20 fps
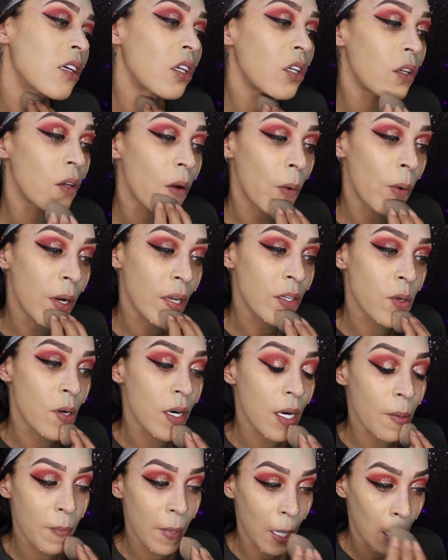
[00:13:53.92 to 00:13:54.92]
You always want
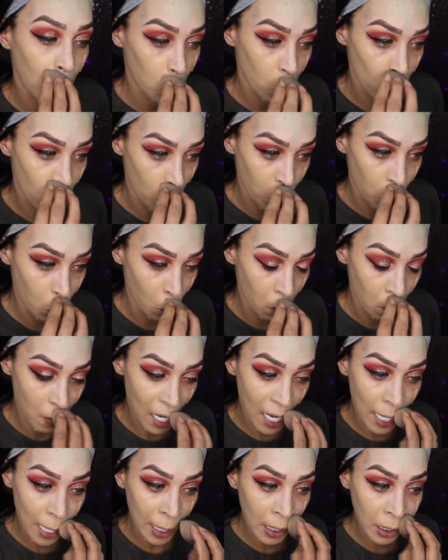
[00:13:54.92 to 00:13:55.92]
to make sure you
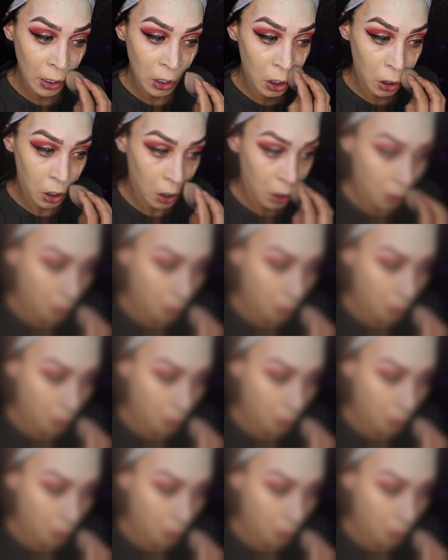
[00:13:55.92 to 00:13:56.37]
match.